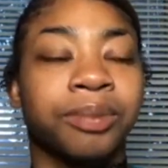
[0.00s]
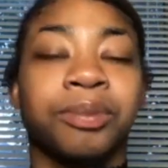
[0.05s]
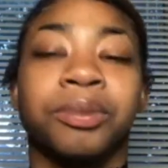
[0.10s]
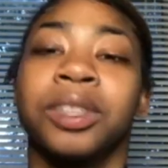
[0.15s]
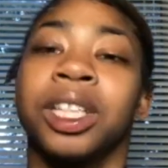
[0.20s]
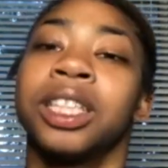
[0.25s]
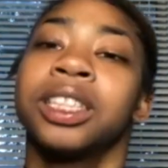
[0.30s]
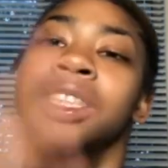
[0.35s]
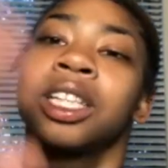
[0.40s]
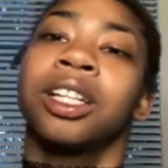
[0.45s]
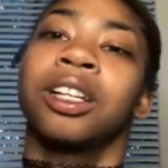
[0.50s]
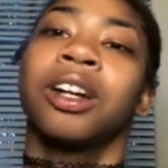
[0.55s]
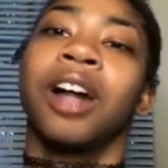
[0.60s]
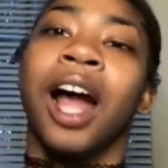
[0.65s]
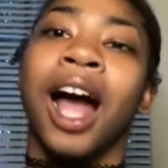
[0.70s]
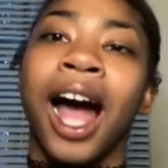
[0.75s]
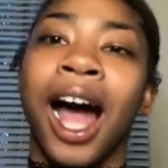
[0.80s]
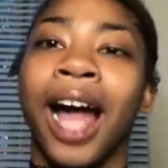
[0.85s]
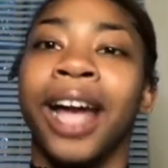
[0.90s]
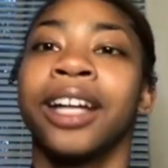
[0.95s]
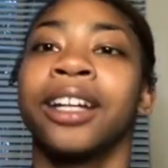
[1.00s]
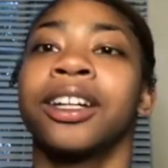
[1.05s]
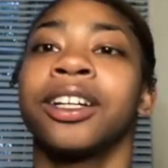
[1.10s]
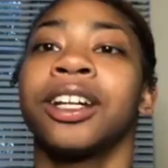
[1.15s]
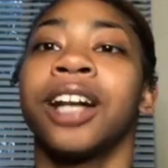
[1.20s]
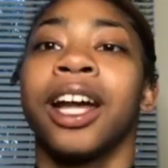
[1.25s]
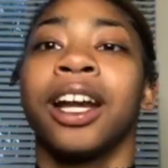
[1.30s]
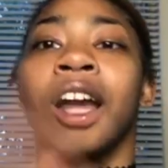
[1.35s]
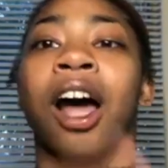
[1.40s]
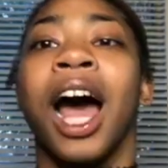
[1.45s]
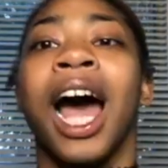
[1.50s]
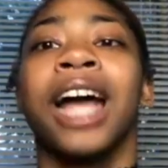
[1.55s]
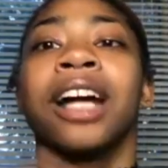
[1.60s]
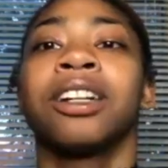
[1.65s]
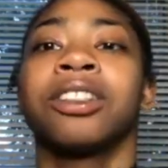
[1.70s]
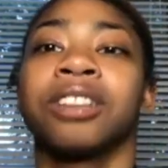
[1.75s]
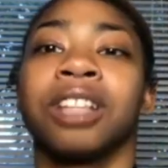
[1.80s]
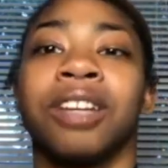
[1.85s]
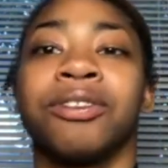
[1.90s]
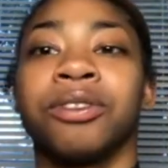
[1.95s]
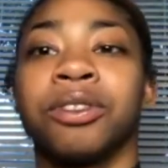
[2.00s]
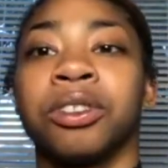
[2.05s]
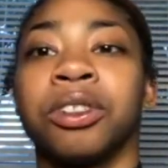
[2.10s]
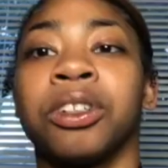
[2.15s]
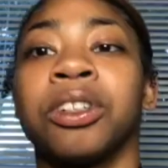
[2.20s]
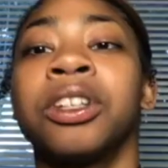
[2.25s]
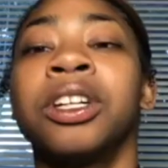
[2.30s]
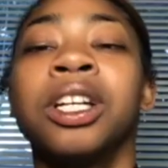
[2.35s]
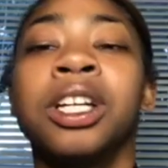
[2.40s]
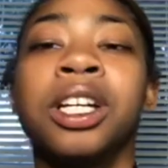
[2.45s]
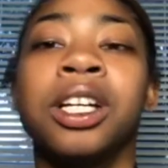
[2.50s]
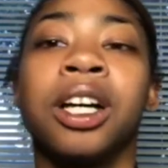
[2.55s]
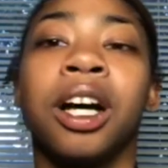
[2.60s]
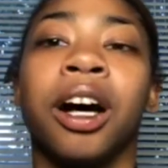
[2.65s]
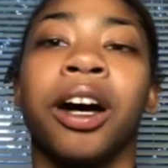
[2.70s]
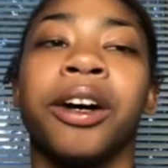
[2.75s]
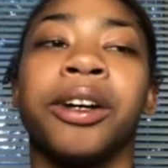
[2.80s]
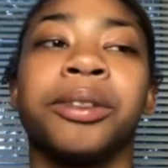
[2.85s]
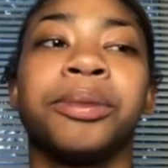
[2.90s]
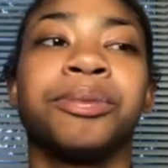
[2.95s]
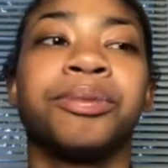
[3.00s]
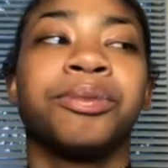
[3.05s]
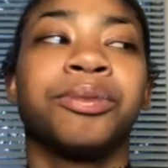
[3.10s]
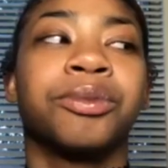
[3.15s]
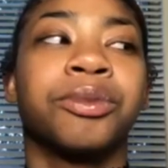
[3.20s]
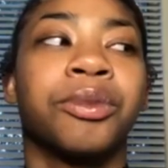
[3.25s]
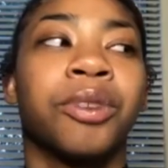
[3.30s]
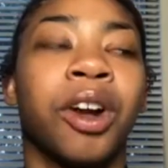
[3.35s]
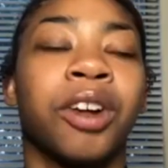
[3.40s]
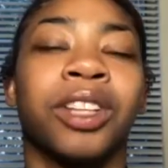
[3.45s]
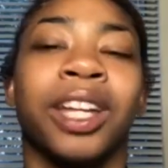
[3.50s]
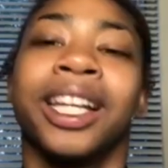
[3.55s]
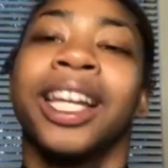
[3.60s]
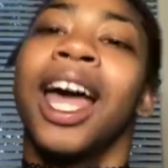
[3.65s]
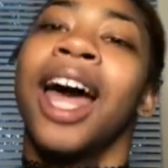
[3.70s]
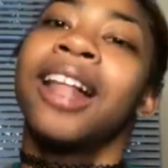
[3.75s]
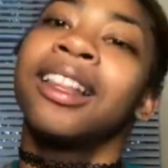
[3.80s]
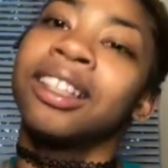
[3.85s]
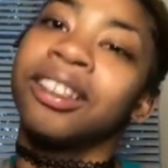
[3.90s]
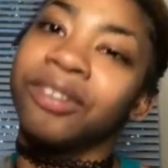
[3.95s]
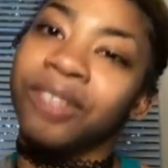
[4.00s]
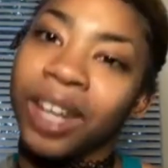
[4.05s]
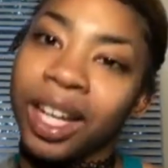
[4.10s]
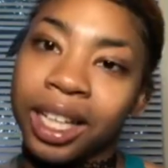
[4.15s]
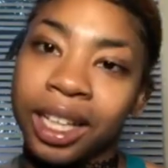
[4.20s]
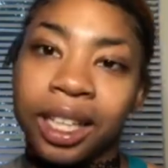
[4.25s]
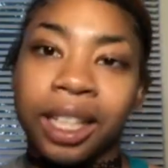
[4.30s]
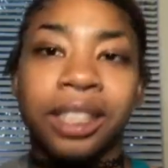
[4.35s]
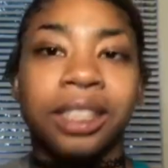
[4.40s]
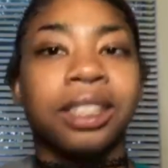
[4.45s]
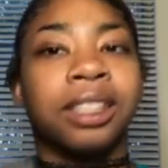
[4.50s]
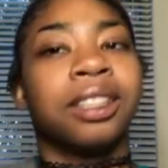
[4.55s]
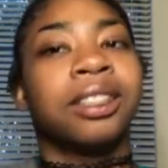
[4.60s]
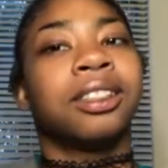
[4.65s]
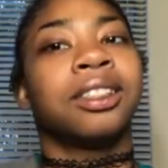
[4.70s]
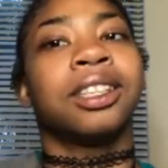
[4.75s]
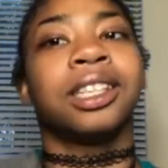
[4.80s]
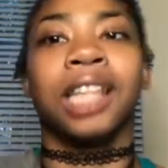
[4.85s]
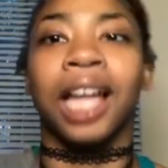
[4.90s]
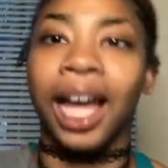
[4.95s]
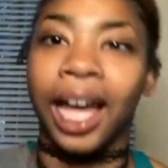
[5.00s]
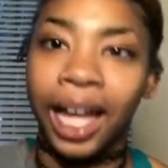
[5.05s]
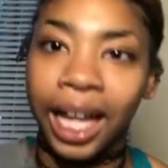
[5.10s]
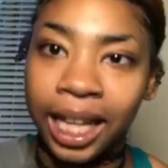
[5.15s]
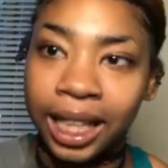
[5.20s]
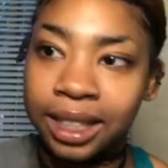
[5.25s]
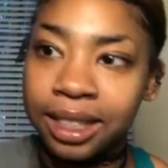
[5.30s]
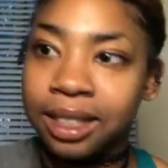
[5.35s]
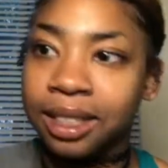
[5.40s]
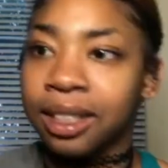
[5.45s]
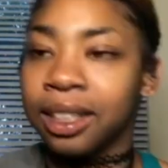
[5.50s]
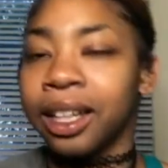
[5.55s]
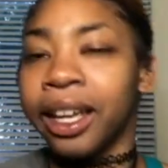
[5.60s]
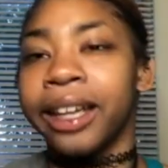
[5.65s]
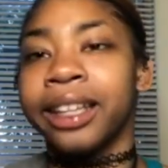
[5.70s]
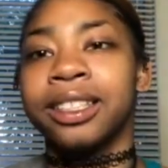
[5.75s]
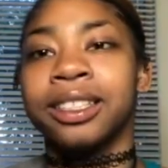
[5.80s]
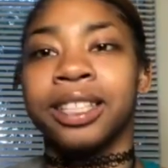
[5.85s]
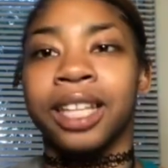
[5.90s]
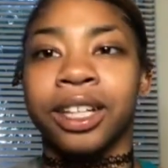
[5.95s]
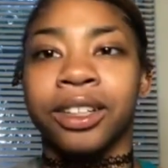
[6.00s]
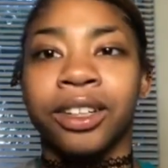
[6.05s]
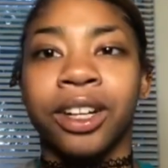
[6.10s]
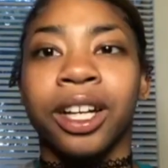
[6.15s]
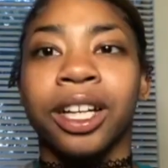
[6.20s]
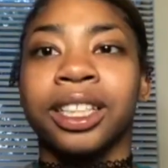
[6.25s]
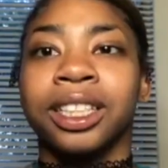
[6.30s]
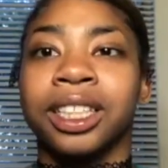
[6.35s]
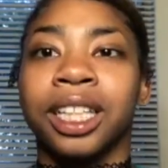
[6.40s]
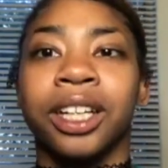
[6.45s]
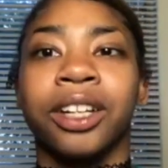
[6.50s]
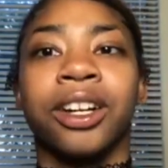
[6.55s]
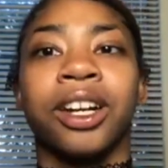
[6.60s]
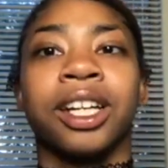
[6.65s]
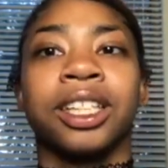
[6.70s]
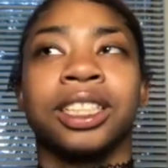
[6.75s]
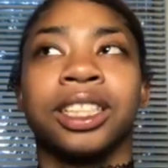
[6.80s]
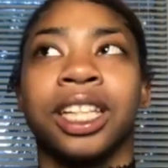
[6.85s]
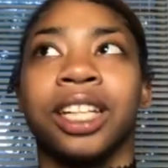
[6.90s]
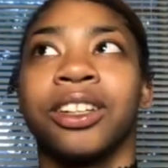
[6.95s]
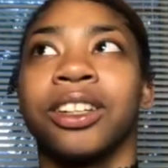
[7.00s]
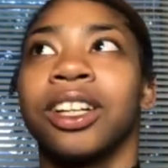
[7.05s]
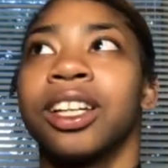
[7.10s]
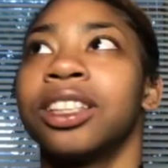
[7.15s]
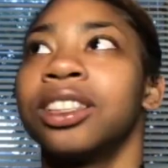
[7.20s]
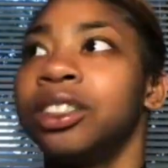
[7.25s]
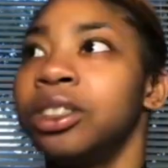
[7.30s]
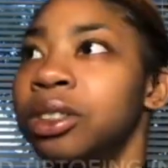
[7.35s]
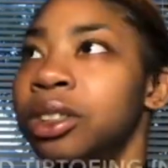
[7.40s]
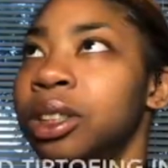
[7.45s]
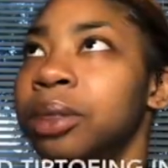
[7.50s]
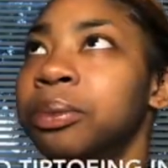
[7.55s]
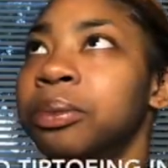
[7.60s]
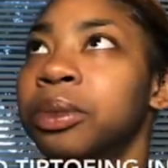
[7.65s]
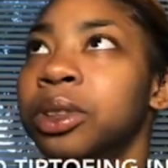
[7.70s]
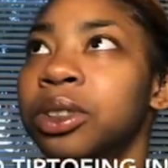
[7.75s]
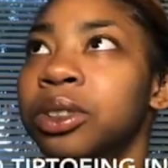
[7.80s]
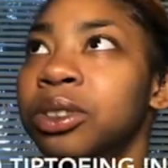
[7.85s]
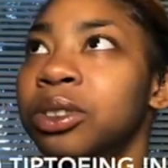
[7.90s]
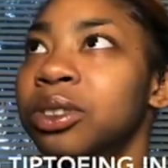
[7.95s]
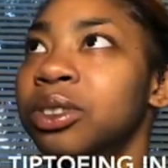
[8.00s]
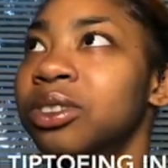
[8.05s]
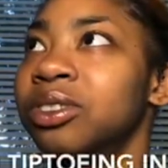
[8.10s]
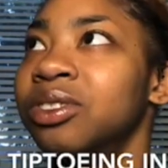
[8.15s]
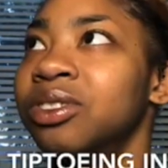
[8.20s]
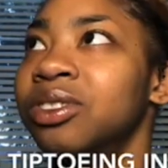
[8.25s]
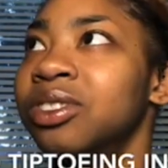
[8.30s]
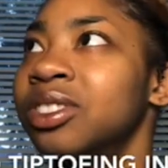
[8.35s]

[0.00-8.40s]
things that are higher at a higher level are like elevated, light, etc., etc., etc. You can move.